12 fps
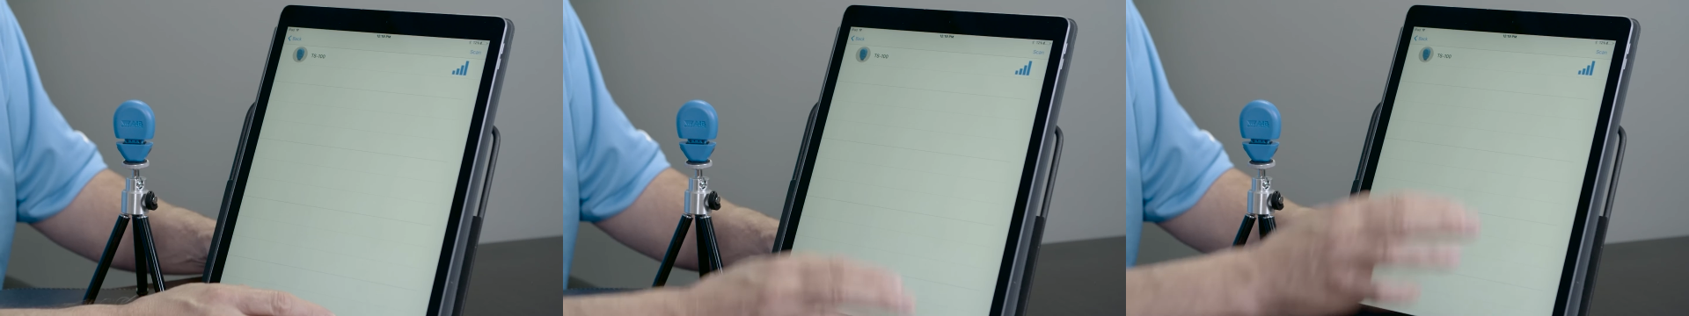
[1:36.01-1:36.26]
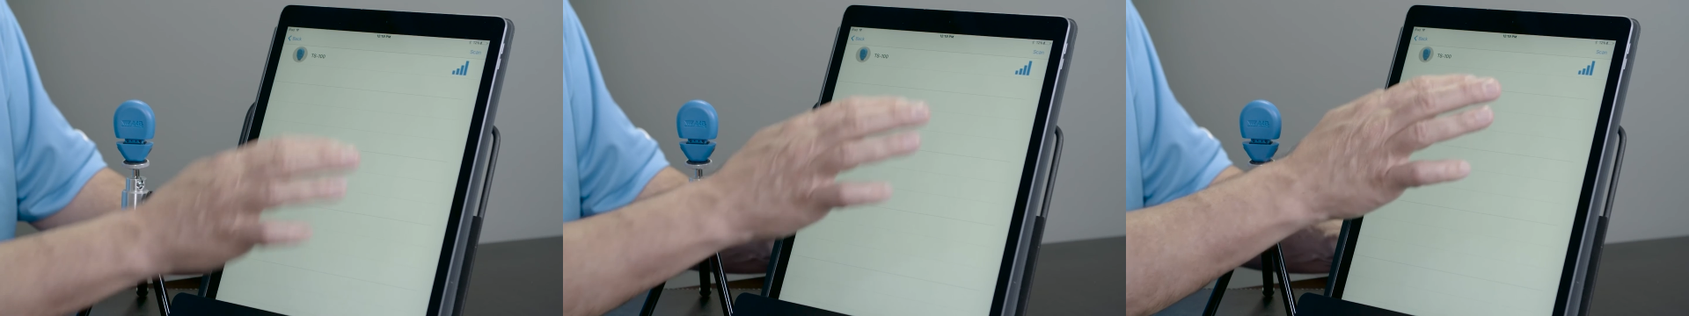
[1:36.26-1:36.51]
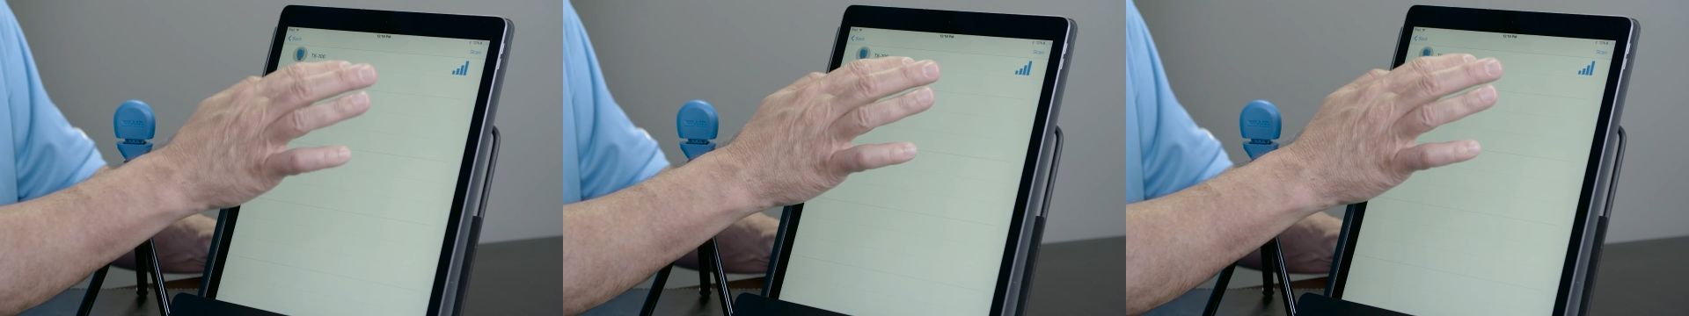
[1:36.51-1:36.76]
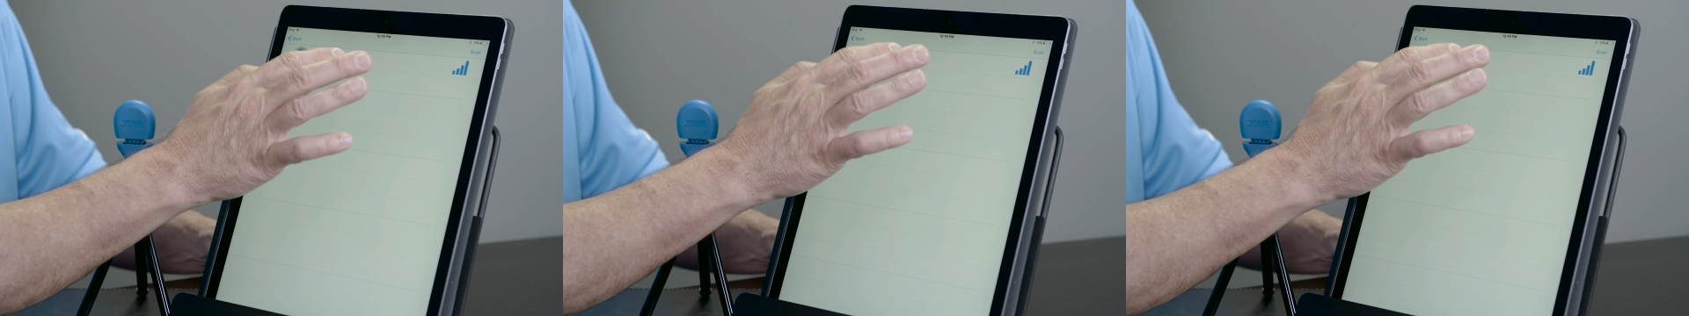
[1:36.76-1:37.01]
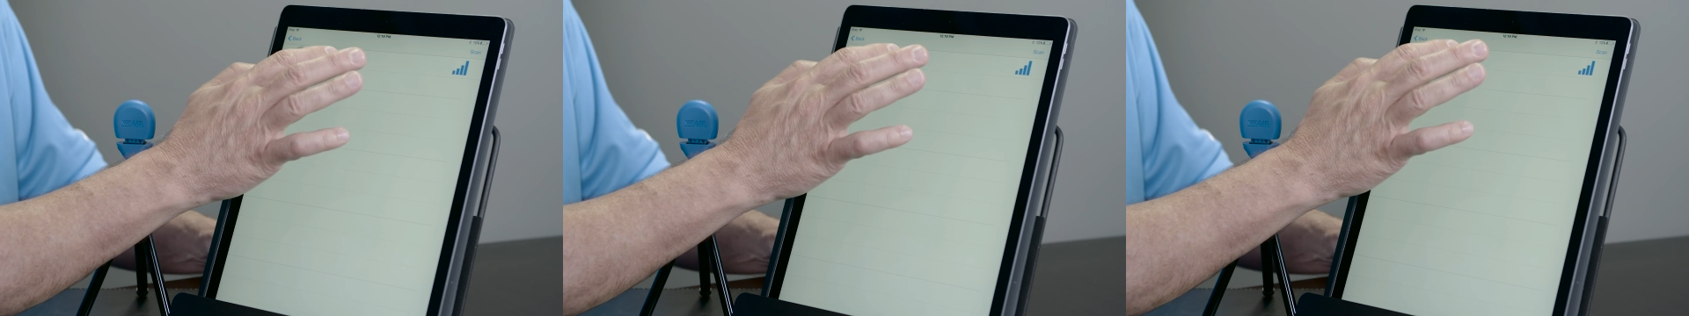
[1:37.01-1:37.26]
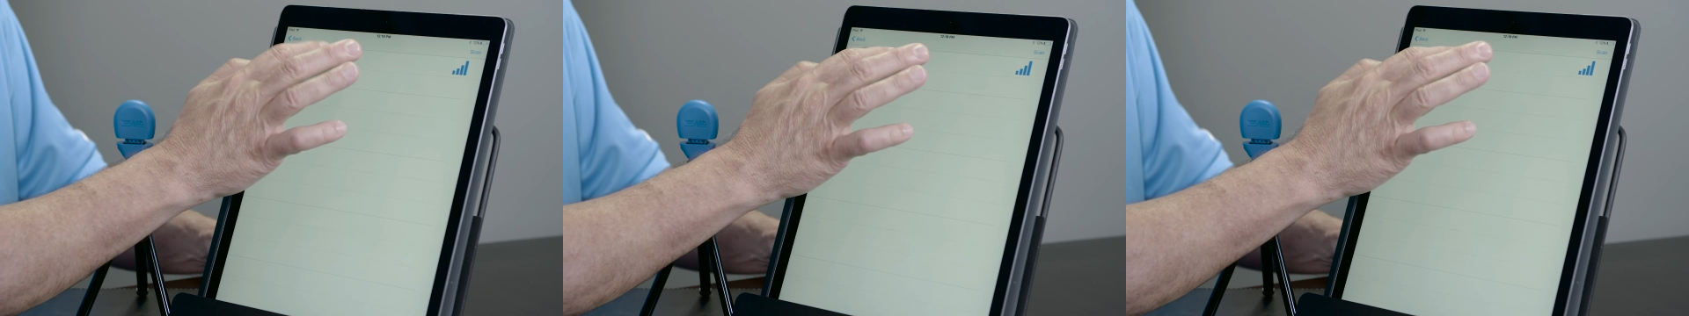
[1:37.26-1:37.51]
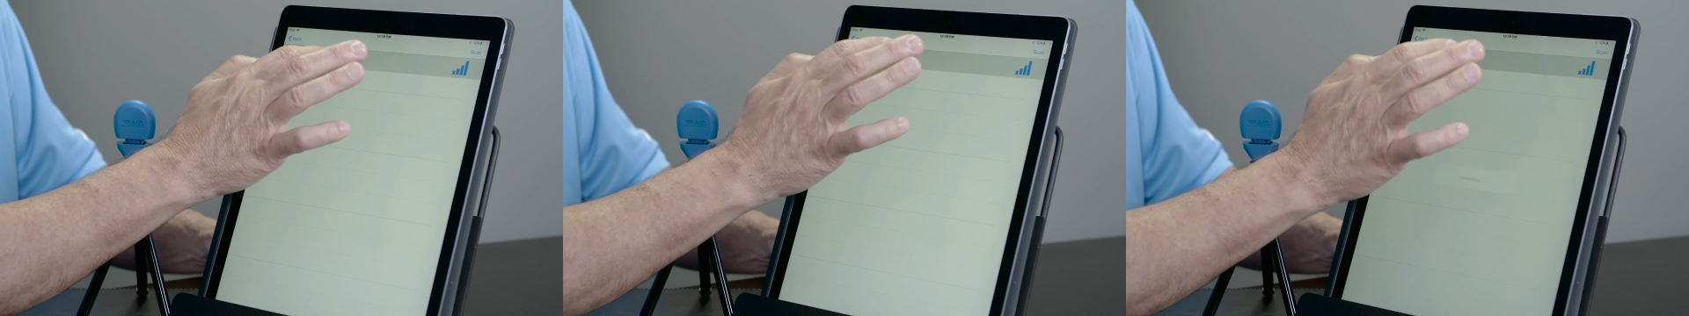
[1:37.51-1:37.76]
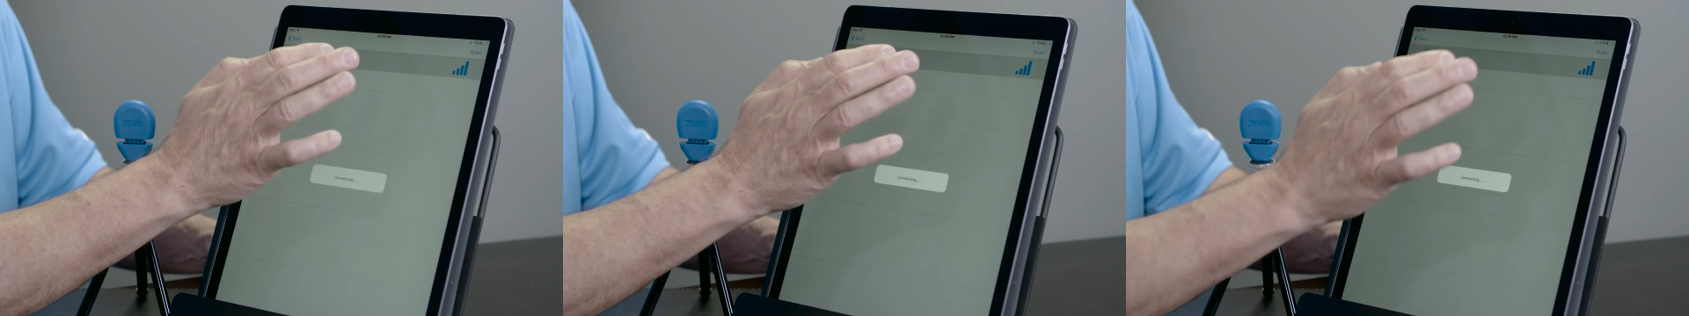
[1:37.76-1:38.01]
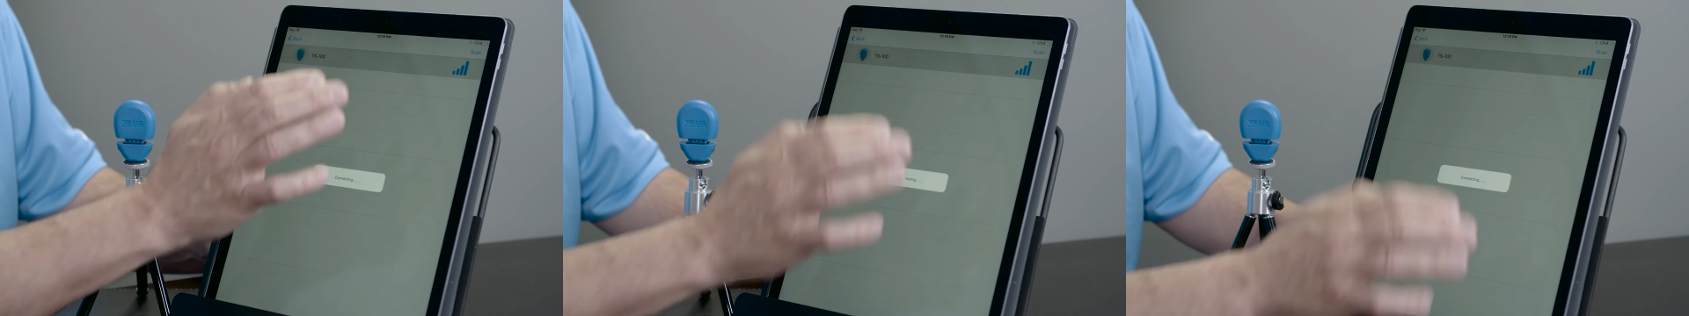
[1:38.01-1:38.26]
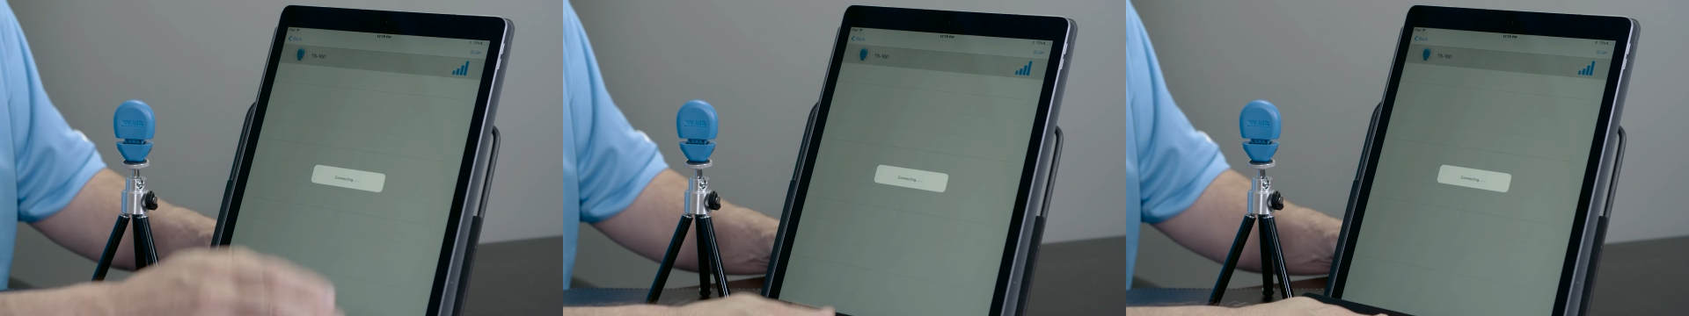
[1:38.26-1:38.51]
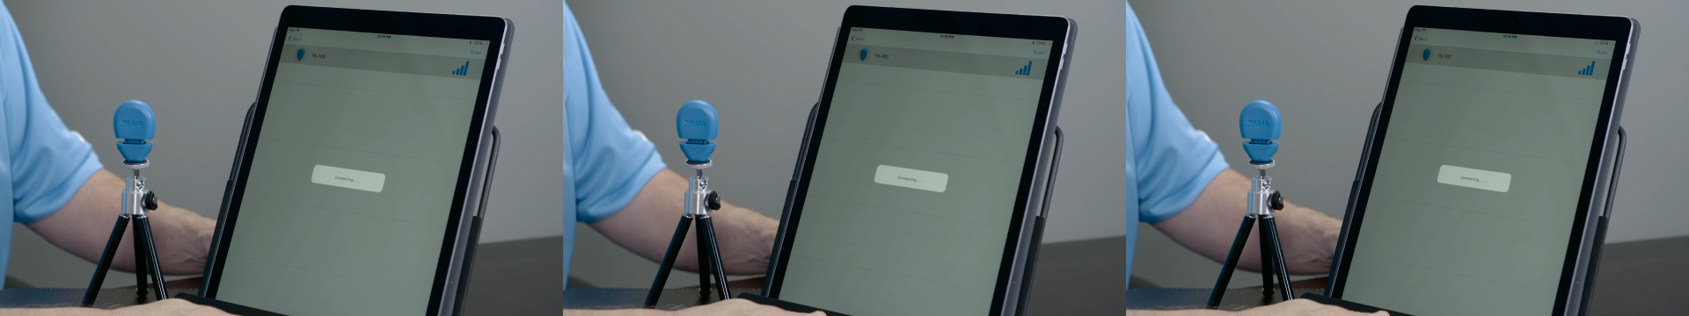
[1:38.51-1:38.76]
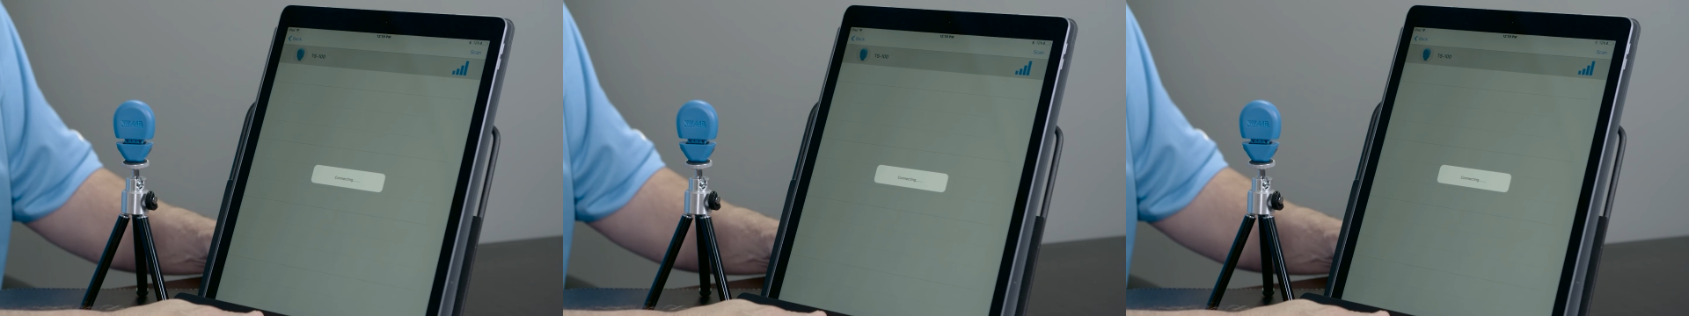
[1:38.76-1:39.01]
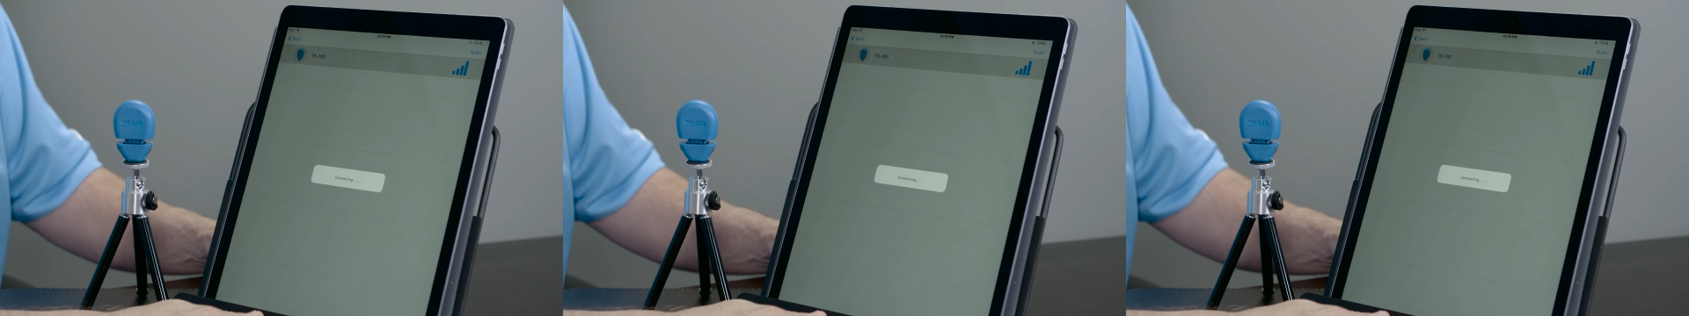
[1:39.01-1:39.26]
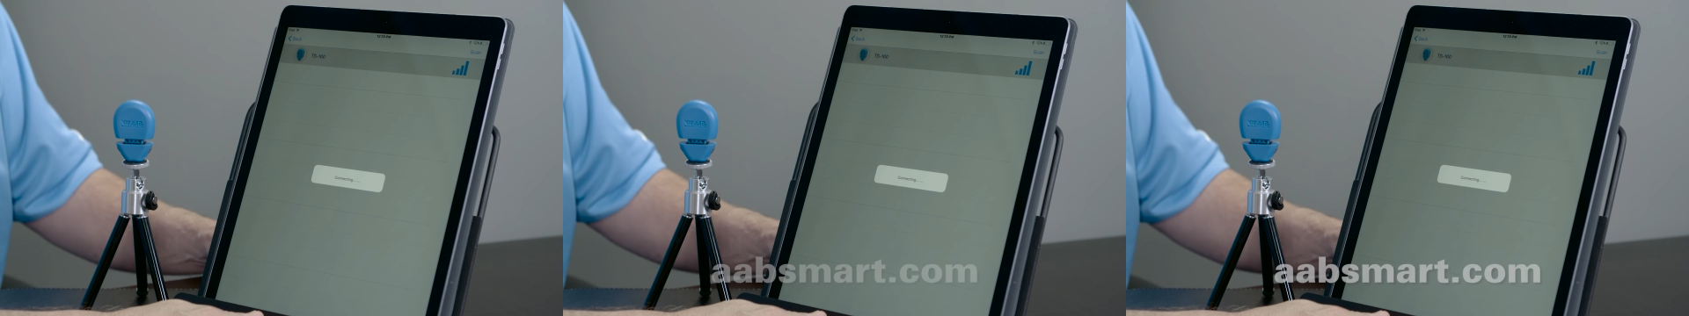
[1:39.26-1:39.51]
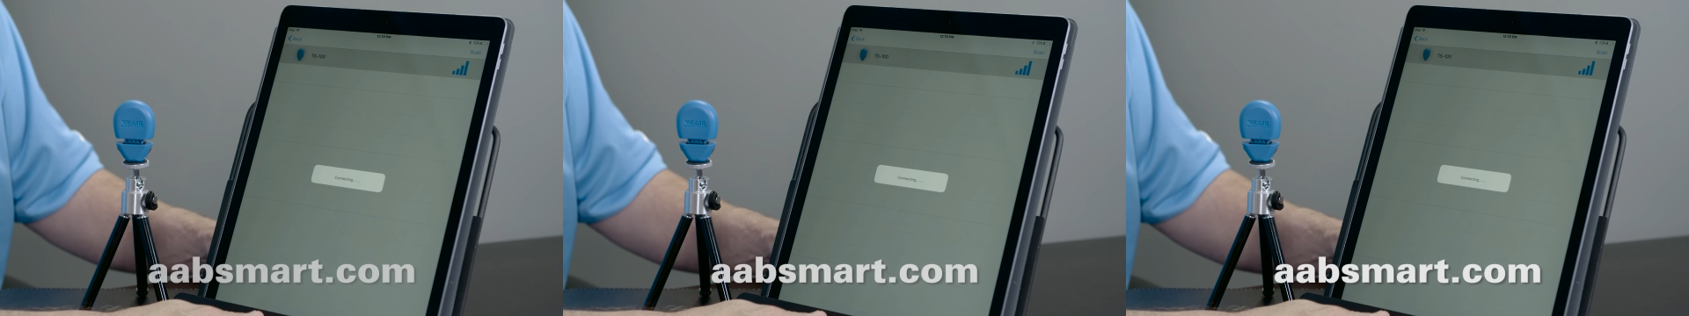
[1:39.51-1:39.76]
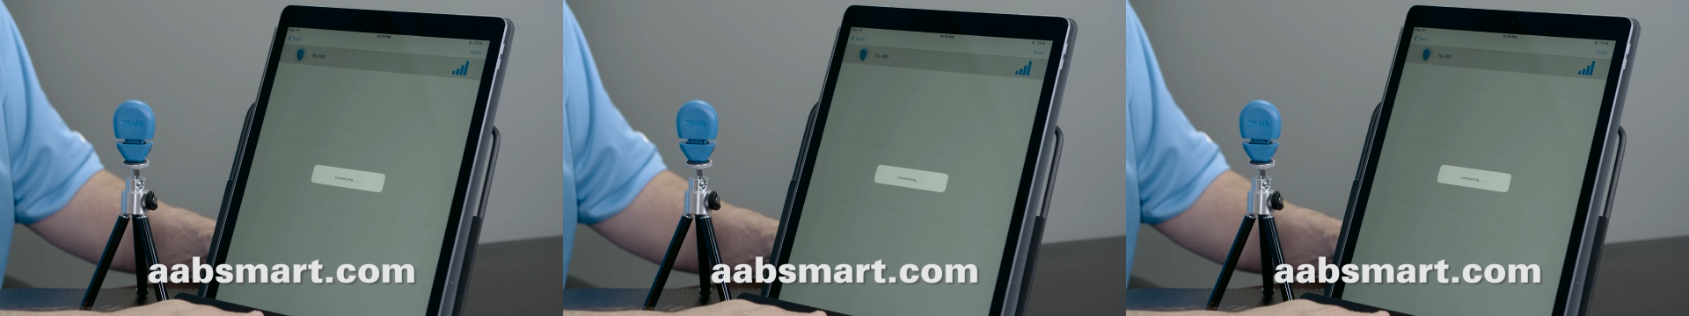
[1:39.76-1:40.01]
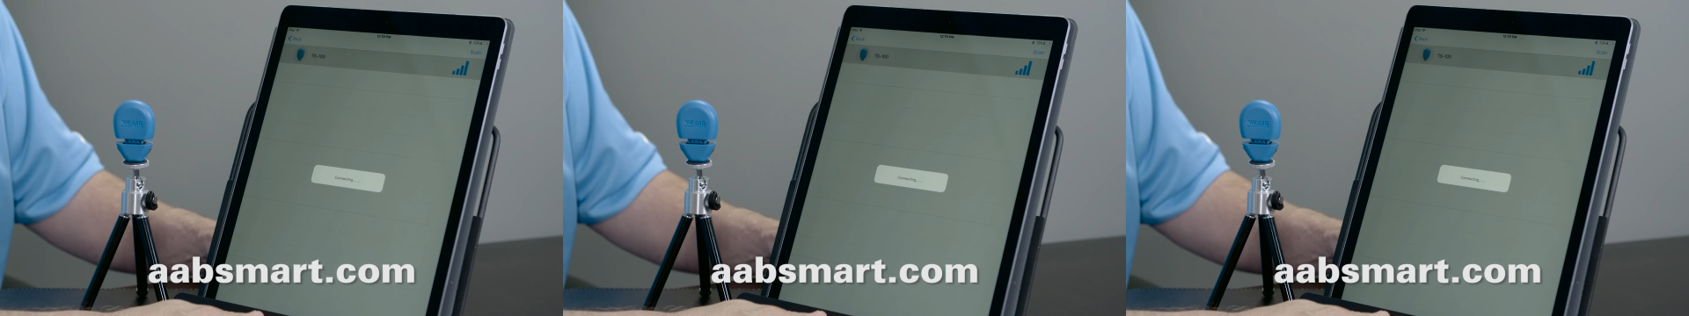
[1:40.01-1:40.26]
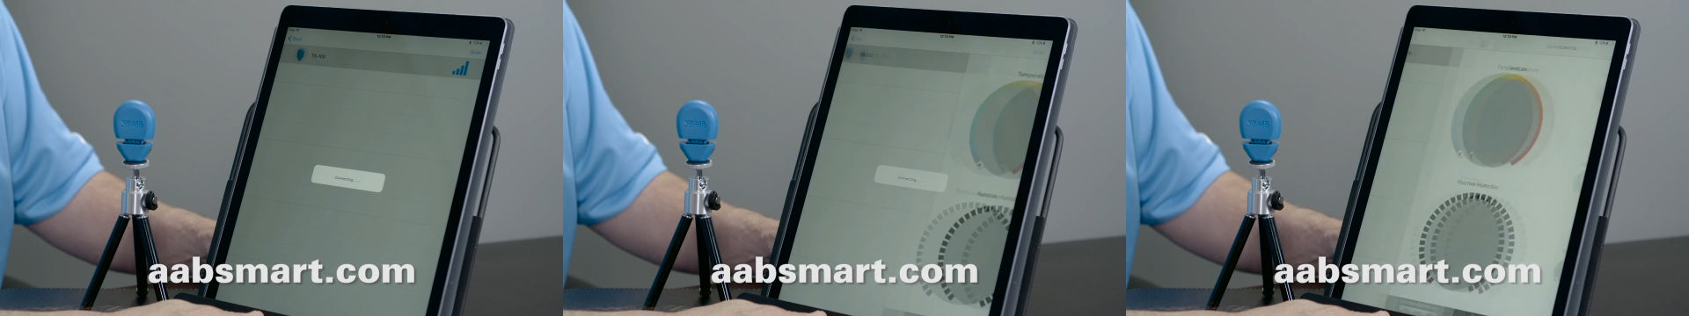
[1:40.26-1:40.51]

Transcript: Nobody's mouth can be seen.